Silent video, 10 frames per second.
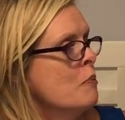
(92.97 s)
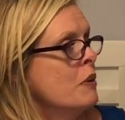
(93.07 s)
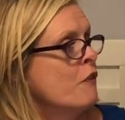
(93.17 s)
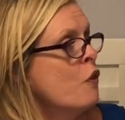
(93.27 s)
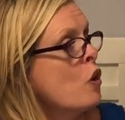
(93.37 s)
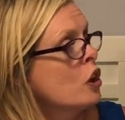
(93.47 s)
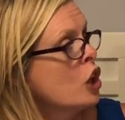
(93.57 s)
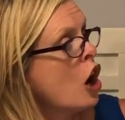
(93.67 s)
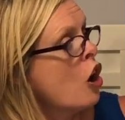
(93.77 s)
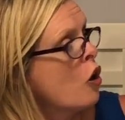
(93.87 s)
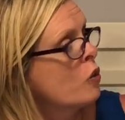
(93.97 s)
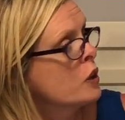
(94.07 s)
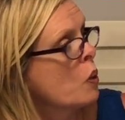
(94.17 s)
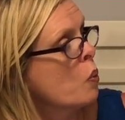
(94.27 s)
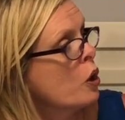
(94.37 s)
Before
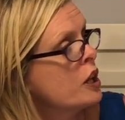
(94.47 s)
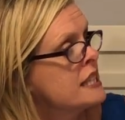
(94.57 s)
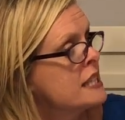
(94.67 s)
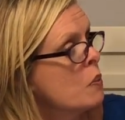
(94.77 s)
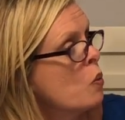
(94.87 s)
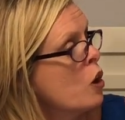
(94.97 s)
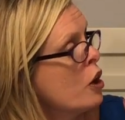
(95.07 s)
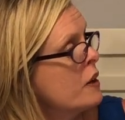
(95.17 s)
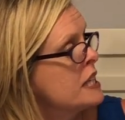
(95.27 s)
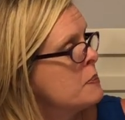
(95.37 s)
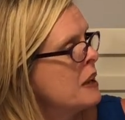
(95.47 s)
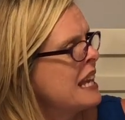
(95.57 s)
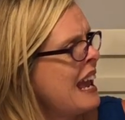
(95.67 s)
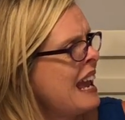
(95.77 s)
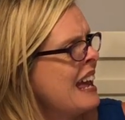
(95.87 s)
long, the worrisome worries
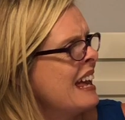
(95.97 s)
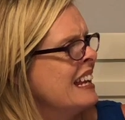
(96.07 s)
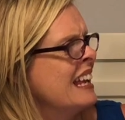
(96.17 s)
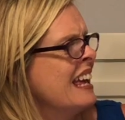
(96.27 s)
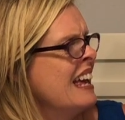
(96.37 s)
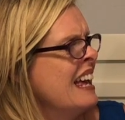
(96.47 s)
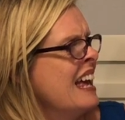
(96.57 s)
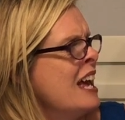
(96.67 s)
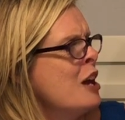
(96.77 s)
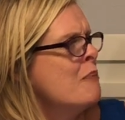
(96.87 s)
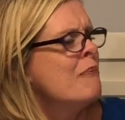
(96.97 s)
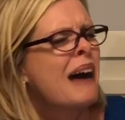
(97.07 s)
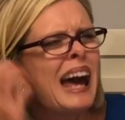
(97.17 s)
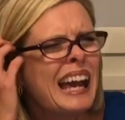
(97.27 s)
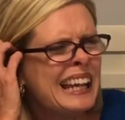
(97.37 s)
began.
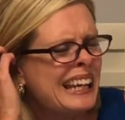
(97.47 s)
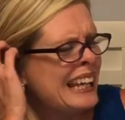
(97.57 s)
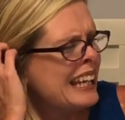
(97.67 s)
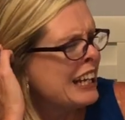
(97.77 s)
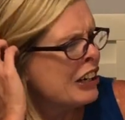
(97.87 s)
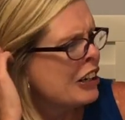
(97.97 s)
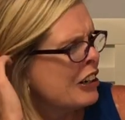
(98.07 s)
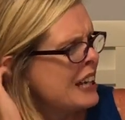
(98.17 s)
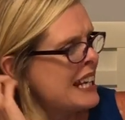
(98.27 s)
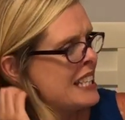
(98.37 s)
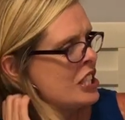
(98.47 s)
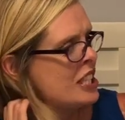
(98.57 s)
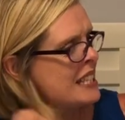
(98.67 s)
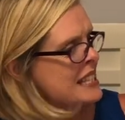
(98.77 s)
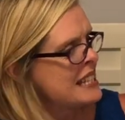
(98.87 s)
My ear
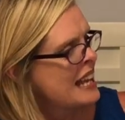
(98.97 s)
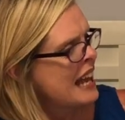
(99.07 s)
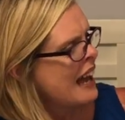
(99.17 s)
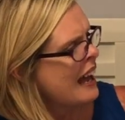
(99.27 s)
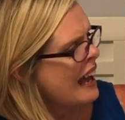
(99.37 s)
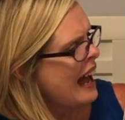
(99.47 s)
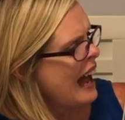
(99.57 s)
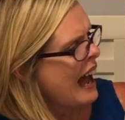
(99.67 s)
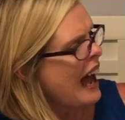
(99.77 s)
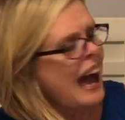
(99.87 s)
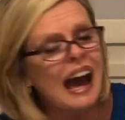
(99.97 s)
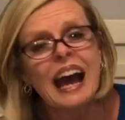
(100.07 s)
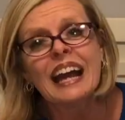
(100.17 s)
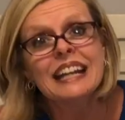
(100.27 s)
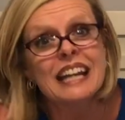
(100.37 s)
itches.
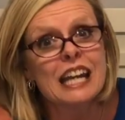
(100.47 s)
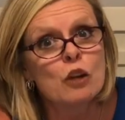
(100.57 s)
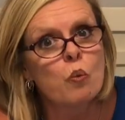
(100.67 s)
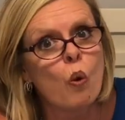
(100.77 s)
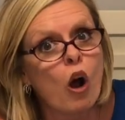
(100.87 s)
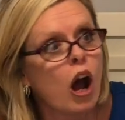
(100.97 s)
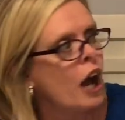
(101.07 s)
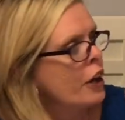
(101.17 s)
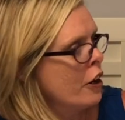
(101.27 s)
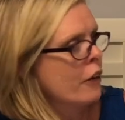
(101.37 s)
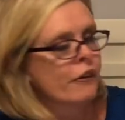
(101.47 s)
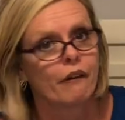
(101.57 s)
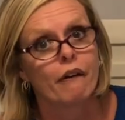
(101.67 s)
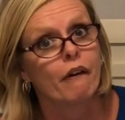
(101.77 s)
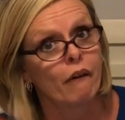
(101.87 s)
I need water.
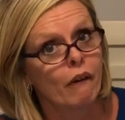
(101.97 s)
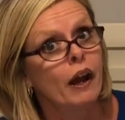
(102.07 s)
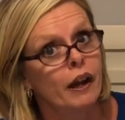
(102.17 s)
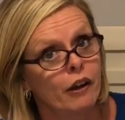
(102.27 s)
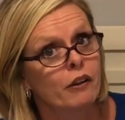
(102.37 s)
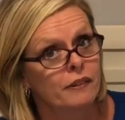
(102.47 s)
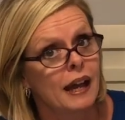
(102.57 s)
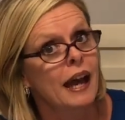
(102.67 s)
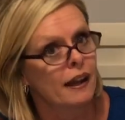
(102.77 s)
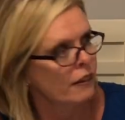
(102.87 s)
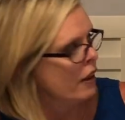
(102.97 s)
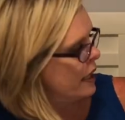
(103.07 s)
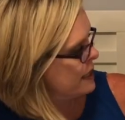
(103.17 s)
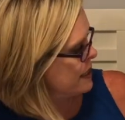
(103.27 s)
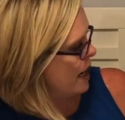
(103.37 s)
Oh, I heard that a
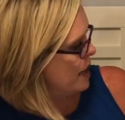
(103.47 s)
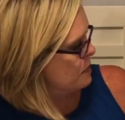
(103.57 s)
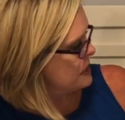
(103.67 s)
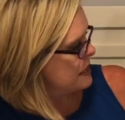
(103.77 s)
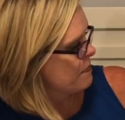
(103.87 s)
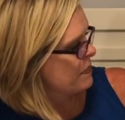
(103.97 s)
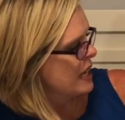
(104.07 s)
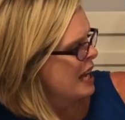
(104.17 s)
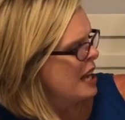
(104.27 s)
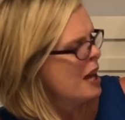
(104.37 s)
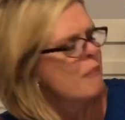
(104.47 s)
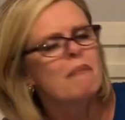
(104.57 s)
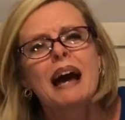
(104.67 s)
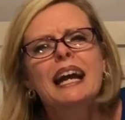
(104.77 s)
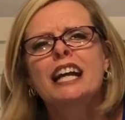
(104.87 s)
lot of times.
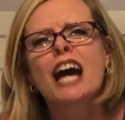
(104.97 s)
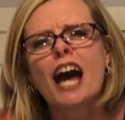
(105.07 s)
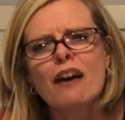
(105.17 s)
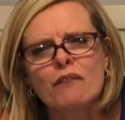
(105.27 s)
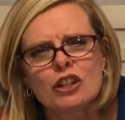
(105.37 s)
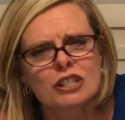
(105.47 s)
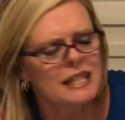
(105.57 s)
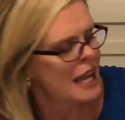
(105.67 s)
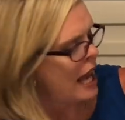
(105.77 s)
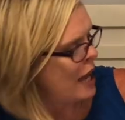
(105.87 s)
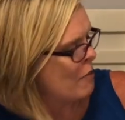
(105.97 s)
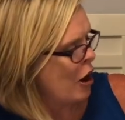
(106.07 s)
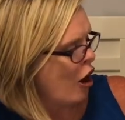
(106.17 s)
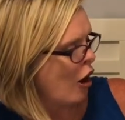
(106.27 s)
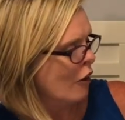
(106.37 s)
My covers came
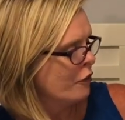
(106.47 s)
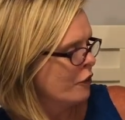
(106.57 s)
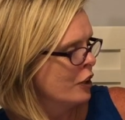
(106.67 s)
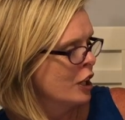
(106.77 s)
off.